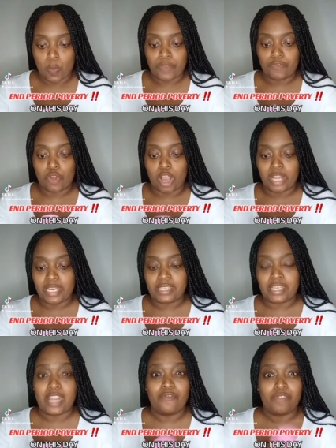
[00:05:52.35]
We've got
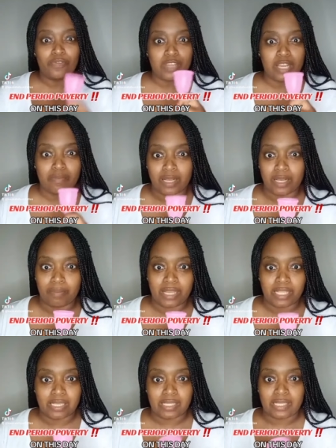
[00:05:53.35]
it in 15
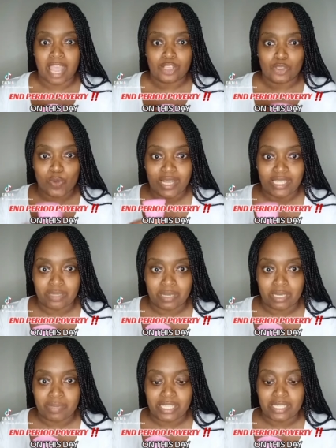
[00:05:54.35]
millimeters and 20
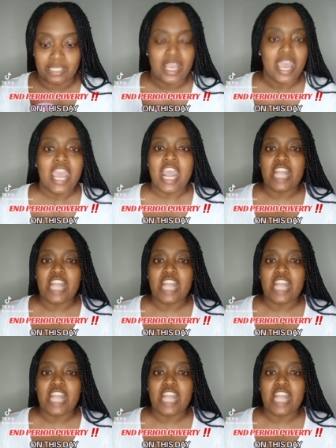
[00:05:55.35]
millimeters.